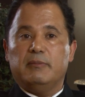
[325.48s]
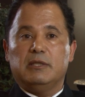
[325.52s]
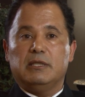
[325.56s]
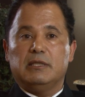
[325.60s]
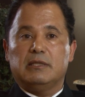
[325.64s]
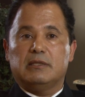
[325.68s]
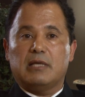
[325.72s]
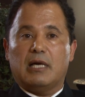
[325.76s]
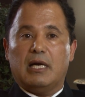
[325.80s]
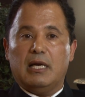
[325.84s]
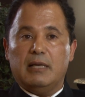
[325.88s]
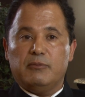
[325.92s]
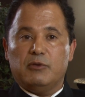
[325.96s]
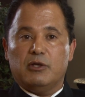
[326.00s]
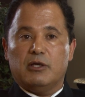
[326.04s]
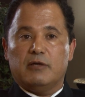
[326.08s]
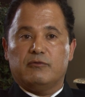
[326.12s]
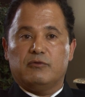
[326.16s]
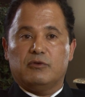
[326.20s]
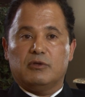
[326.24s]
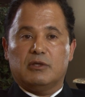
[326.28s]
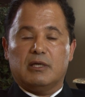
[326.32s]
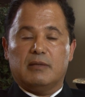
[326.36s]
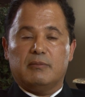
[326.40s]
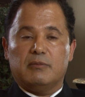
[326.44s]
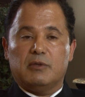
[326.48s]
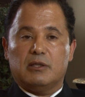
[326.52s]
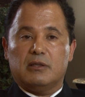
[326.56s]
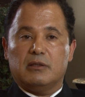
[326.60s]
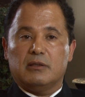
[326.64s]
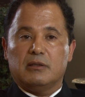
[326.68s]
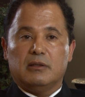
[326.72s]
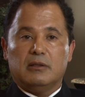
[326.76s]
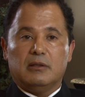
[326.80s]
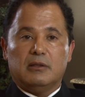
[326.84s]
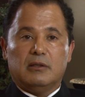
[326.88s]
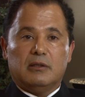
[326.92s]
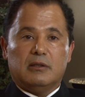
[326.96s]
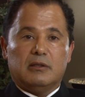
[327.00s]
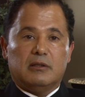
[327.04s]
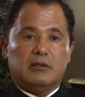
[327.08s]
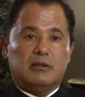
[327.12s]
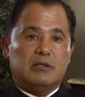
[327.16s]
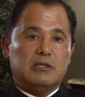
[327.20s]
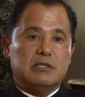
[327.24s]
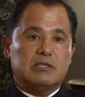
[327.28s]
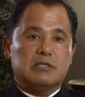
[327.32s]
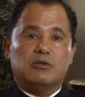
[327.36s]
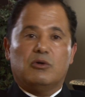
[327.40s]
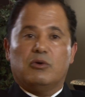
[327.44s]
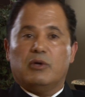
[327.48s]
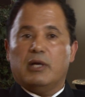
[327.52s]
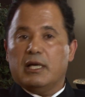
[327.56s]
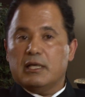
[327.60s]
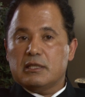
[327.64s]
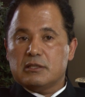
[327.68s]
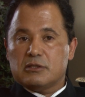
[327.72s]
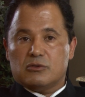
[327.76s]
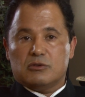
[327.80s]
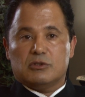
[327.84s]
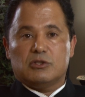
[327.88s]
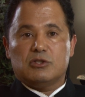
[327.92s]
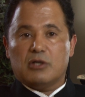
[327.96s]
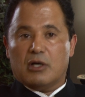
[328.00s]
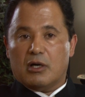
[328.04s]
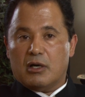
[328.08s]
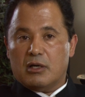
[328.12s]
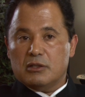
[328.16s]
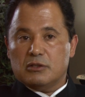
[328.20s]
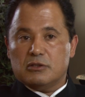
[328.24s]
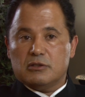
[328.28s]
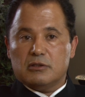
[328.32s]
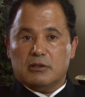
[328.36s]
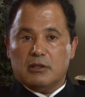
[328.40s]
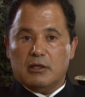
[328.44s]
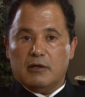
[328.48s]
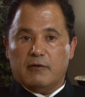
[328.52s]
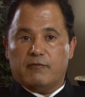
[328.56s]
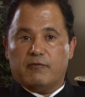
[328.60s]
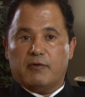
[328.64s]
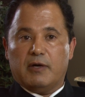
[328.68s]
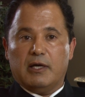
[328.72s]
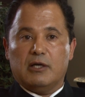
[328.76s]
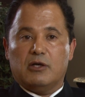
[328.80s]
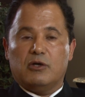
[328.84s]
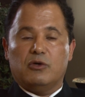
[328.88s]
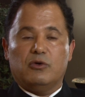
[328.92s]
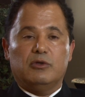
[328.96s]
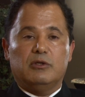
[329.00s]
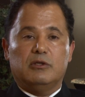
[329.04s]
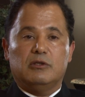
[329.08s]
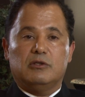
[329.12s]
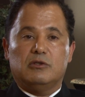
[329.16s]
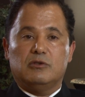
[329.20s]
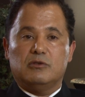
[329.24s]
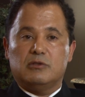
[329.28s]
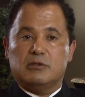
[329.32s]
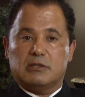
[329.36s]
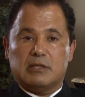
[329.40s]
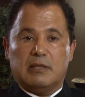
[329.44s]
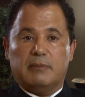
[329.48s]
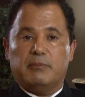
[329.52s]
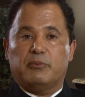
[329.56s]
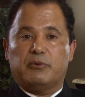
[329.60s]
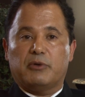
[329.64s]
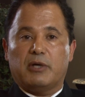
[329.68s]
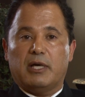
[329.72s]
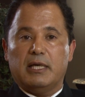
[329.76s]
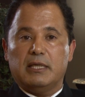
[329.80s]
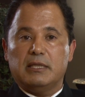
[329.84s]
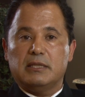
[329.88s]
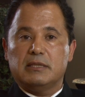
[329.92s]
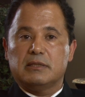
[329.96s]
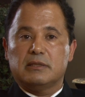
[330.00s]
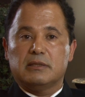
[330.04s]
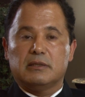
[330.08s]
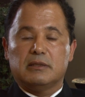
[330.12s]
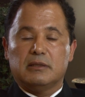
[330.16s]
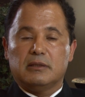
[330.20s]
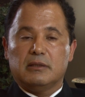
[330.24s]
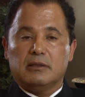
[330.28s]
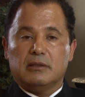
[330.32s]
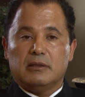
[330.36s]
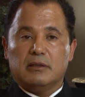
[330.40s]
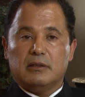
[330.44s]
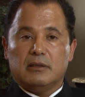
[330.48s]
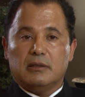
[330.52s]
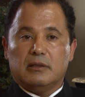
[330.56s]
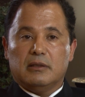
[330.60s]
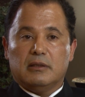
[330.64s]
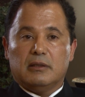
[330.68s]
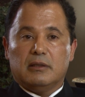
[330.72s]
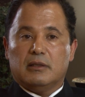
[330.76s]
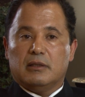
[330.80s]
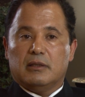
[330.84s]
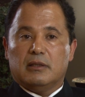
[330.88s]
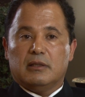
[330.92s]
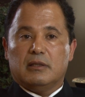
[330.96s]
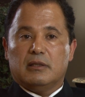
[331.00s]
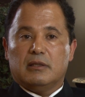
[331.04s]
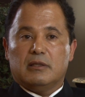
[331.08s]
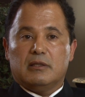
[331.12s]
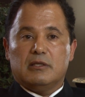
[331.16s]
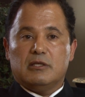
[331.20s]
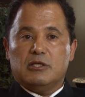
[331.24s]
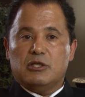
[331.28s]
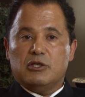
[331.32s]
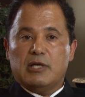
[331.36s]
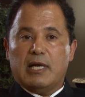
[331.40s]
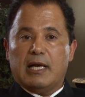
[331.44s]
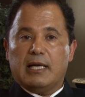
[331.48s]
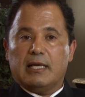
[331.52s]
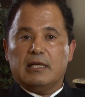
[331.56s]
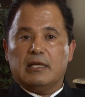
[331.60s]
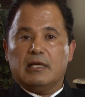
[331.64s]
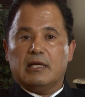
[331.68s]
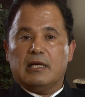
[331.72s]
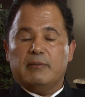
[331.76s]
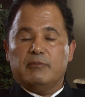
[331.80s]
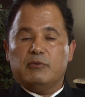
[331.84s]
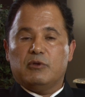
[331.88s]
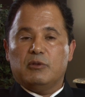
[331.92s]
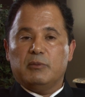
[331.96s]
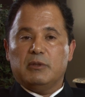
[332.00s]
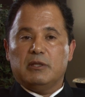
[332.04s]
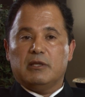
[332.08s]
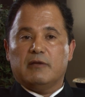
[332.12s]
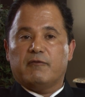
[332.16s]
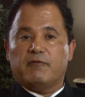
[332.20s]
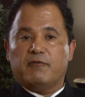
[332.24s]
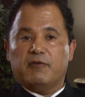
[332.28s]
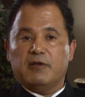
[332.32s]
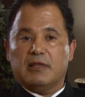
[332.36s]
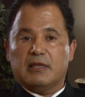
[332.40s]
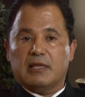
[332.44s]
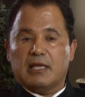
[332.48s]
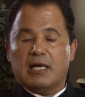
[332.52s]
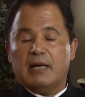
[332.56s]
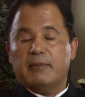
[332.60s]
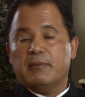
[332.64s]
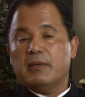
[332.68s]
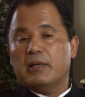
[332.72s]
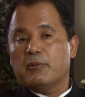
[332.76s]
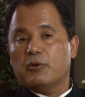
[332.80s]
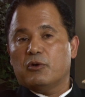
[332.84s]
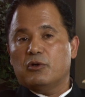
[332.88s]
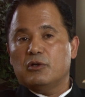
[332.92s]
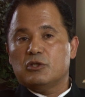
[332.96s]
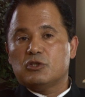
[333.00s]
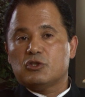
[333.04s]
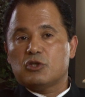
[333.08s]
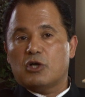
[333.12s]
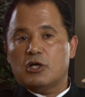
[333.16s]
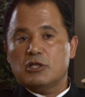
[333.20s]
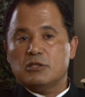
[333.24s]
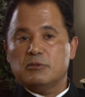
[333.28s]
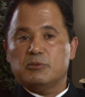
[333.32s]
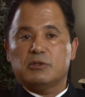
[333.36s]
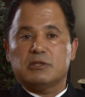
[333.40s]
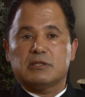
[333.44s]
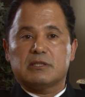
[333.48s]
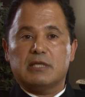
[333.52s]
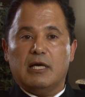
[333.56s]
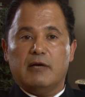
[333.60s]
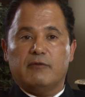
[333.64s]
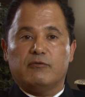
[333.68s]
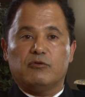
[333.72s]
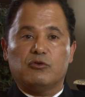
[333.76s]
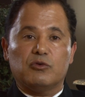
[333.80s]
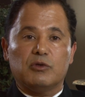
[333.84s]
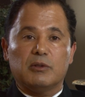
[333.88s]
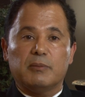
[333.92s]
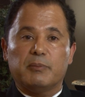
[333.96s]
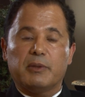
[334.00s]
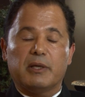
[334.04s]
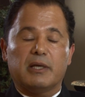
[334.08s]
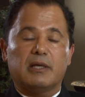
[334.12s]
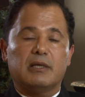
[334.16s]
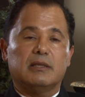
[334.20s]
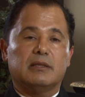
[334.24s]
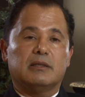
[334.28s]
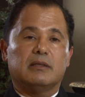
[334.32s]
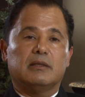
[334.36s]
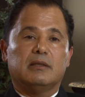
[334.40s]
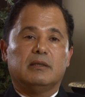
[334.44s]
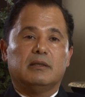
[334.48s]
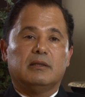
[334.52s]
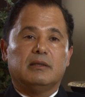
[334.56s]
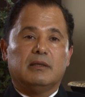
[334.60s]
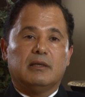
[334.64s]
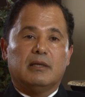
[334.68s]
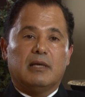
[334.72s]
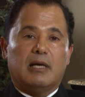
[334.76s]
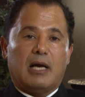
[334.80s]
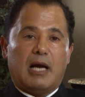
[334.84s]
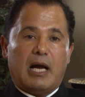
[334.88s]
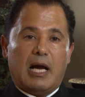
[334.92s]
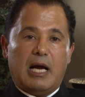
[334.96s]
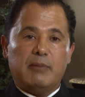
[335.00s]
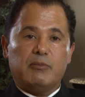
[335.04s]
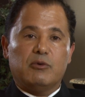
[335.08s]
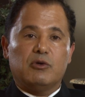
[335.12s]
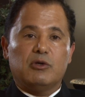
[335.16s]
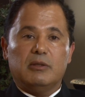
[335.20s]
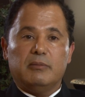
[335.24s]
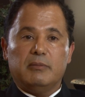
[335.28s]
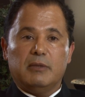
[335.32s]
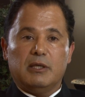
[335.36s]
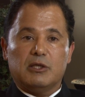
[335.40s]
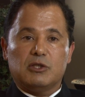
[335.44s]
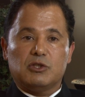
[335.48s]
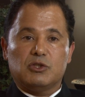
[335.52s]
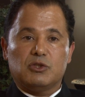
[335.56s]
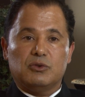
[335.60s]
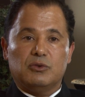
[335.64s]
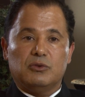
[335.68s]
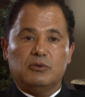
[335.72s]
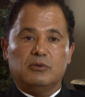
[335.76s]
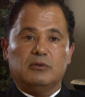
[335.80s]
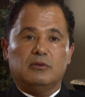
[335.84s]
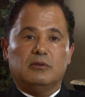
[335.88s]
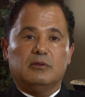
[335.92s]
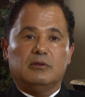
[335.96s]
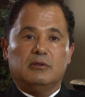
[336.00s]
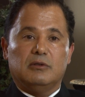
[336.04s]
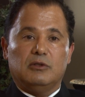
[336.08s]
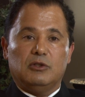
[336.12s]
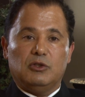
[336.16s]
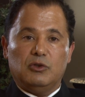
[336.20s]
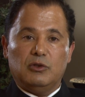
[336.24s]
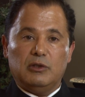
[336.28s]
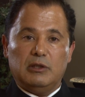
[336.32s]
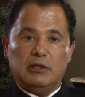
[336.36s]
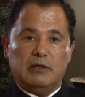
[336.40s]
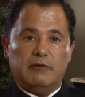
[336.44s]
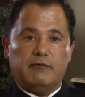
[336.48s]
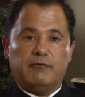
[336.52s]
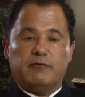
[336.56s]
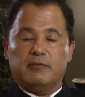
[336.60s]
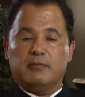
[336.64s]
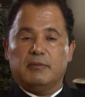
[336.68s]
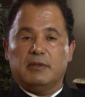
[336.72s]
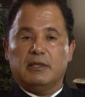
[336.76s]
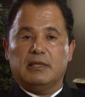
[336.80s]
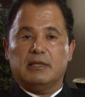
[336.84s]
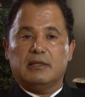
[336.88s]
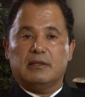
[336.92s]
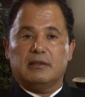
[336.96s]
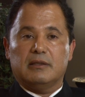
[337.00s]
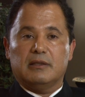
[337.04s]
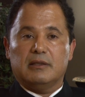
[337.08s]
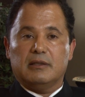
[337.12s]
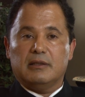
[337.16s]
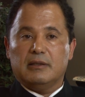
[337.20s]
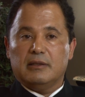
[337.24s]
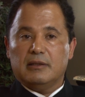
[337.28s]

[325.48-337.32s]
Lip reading: many times you have to come here. There is no extra charge. If I quoted you some price, you're not going to come to me the 5th time and I'm going to charge you because I have to repair it. I'm going to make sure you leave from here